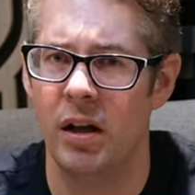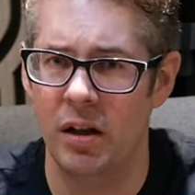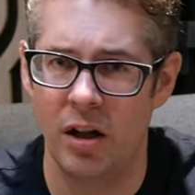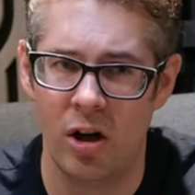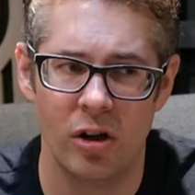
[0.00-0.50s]
a
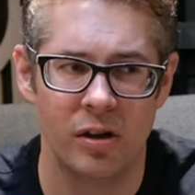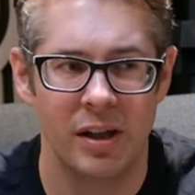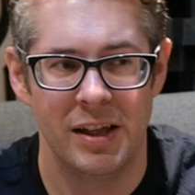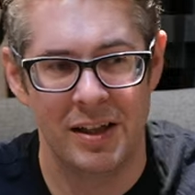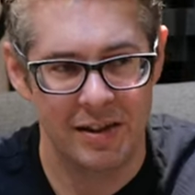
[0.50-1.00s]
lot
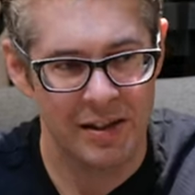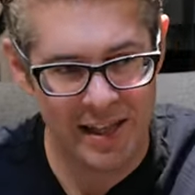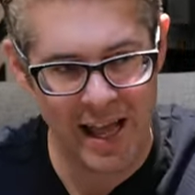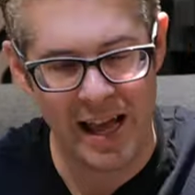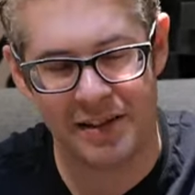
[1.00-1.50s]

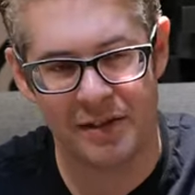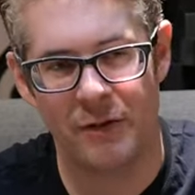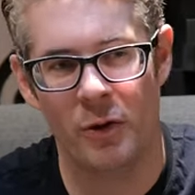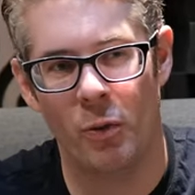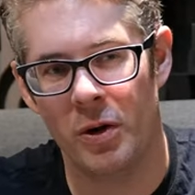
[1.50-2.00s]
less
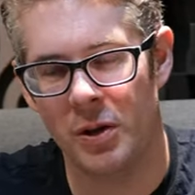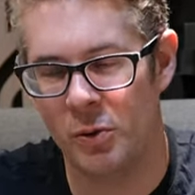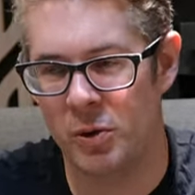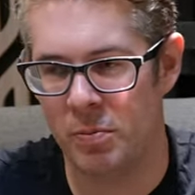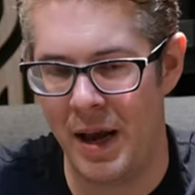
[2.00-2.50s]
for what
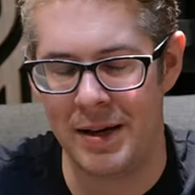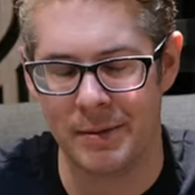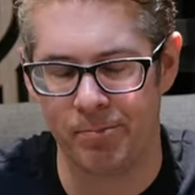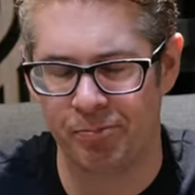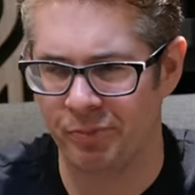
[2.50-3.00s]
you spend.